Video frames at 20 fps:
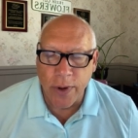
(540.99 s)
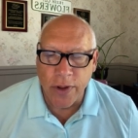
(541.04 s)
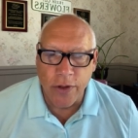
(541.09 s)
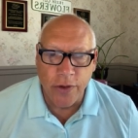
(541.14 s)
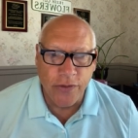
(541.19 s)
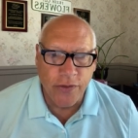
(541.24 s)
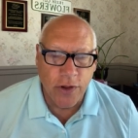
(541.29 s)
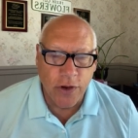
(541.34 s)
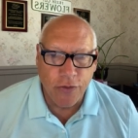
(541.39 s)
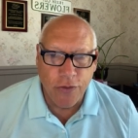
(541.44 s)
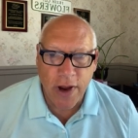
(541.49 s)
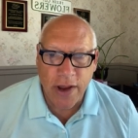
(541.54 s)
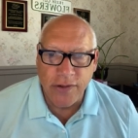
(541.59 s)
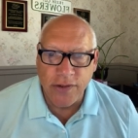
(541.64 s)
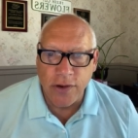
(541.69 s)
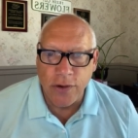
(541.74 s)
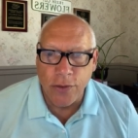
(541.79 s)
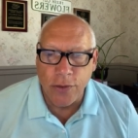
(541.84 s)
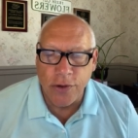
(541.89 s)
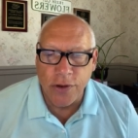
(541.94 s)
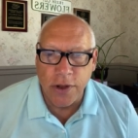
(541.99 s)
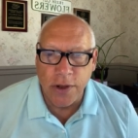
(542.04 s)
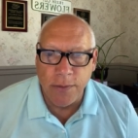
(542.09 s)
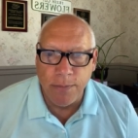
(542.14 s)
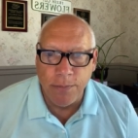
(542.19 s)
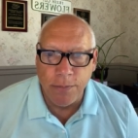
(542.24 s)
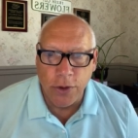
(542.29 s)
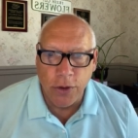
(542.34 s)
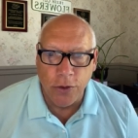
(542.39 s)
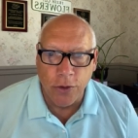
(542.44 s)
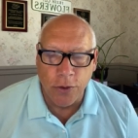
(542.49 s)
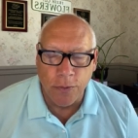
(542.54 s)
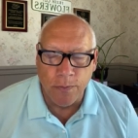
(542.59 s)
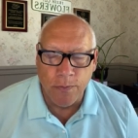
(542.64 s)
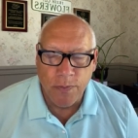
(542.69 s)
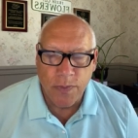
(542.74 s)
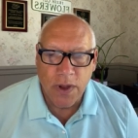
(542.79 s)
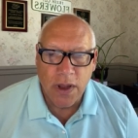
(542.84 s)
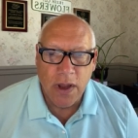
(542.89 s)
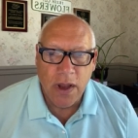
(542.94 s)
whether it's the crested or the
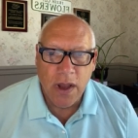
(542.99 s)
plume,